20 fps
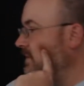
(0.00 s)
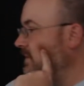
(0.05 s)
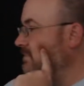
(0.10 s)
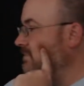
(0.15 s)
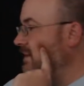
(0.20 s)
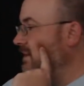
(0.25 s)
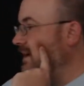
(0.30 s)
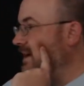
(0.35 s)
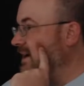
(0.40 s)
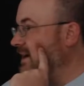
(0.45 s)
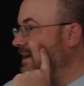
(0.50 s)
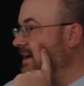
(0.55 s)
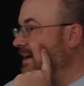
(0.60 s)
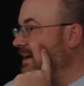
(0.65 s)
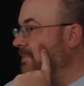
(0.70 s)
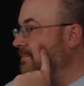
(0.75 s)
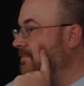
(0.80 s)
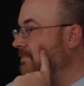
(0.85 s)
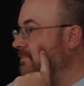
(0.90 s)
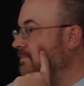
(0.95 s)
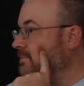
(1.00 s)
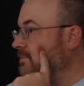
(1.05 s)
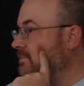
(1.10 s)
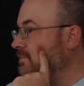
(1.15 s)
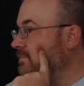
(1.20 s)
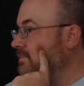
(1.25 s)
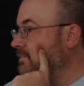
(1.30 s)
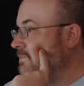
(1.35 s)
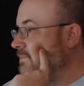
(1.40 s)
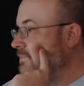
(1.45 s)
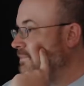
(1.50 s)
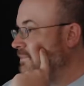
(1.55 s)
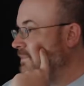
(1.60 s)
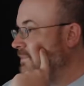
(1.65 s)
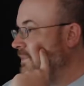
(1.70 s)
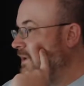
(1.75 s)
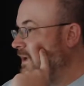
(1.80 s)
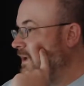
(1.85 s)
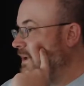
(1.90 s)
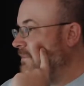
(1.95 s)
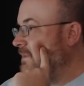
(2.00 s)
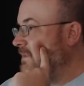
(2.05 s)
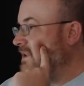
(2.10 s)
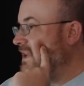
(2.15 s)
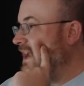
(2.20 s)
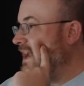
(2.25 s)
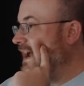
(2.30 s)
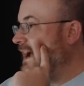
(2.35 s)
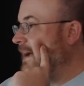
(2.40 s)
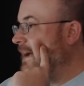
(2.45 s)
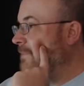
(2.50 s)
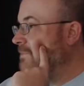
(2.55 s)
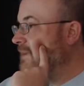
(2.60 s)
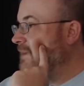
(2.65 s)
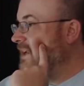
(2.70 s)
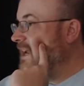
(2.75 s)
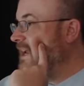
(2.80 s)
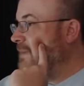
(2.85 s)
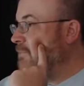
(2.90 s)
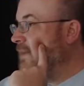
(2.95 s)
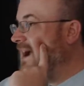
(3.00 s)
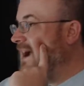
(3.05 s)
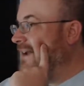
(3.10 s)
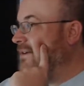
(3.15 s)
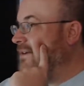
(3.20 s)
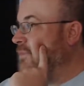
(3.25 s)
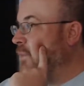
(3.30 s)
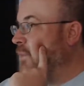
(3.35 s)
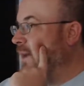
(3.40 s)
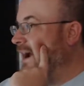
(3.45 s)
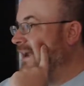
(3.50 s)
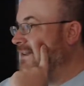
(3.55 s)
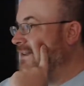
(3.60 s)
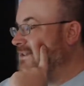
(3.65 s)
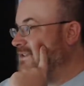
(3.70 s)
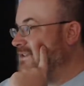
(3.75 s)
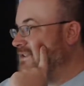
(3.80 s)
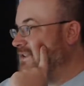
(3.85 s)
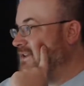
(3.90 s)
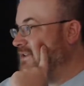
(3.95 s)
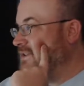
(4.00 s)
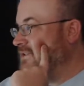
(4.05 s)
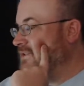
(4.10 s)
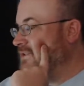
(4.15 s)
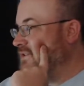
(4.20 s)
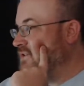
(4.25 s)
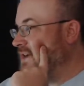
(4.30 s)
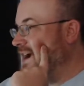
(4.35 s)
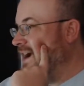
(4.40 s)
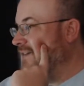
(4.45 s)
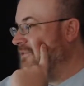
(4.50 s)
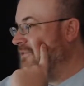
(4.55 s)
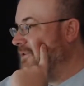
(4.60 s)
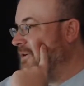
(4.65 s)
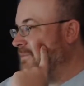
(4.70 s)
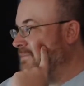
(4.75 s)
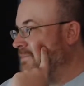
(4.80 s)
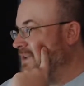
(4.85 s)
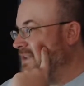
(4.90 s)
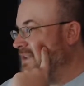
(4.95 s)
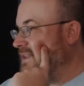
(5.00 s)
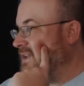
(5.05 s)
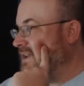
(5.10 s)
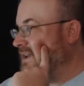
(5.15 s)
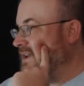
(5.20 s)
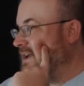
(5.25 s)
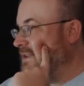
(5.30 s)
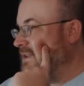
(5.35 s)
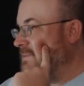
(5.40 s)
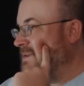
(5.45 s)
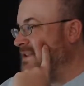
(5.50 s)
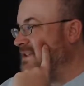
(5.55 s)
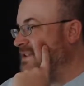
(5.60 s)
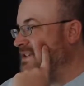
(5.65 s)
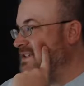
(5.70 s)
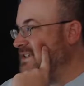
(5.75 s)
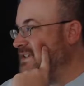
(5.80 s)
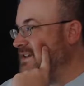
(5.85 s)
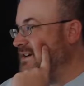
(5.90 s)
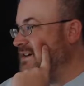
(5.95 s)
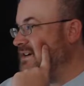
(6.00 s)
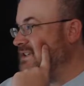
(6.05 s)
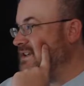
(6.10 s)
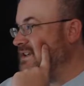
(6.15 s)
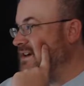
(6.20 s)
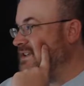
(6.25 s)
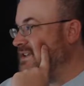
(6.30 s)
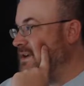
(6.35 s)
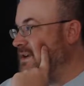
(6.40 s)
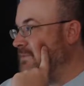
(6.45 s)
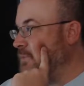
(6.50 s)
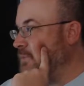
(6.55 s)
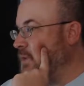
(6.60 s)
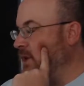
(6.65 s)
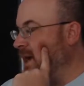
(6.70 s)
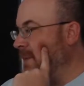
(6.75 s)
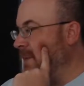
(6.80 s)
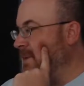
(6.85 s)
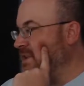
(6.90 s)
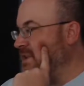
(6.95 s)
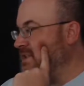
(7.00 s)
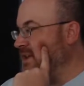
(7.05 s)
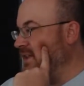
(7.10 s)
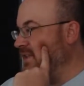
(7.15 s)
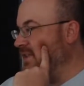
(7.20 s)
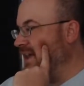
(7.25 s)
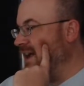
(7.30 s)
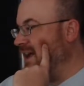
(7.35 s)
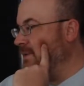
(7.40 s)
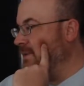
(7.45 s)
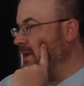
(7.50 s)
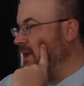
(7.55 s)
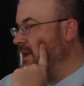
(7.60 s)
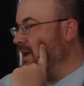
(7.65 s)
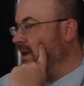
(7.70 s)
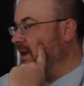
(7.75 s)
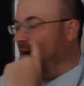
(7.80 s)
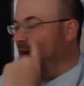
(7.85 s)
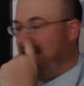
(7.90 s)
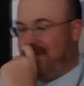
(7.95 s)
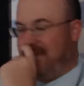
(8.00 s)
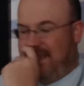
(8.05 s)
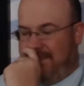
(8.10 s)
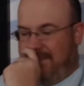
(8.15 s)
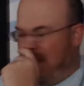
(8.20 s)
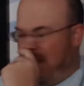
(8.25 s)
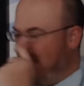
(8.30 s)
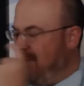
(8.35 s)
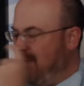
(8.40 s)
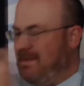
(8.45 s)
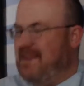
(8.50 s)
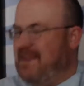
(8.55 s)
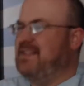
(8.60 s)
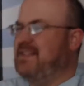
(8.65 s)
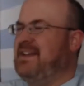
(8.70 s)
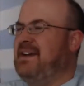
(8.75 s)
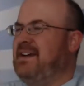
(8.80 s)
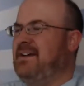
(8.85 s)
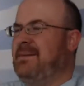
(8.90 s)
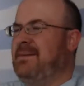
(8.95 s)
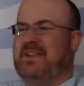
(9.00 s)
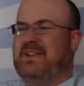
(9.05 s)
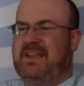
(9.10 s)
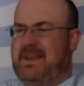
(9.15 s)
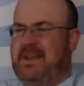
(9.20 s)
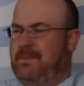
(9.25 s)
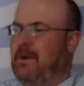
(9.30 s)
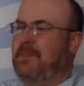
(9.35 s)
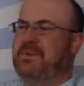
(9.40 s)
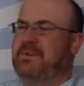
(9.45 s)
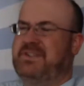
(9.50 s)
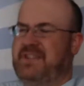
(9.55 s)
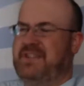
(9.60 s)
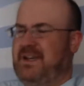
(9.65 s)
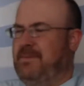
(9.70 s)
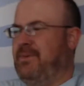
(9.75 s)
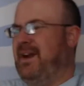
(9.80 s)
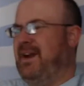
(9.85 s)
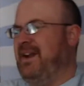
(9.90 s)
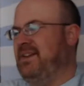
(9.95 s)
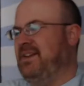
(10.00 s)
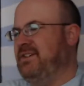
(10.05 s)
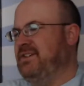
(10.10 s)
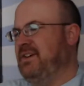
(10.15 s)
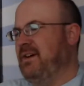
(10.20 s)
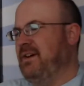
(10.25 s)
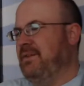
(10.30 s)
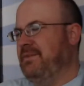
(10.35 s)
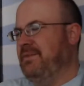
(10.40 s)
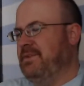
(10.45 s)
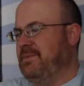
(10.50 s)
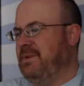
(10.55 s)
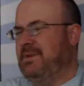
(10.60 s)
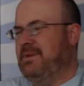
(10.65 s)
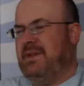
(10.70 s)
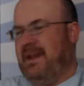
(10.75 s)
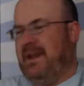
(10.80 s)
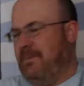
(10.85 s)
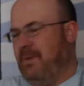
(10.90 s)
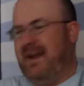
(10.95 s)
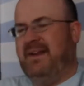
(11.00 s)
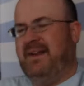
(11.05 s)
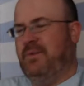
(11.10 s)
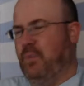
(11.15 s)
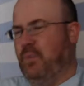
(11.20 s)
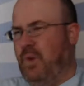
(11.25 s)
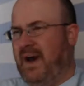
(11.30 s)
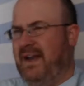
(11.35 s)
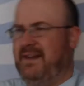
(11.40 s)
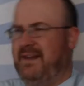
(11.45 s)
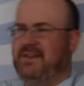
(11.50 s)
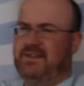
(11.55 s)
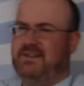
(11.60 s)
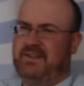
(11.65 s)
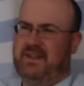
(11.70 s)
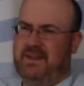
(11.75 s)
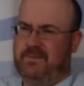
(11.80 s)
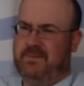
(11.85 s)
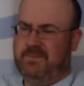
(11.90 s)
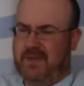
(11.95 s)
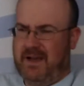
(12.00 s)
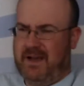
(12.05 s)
But yeah, again, Brandon White is the driver at the Pinty series. There, I saw more comments on that. I keep getting that tangled up because I keep almost saying Brandon Jones, but yeah, Brandon White is the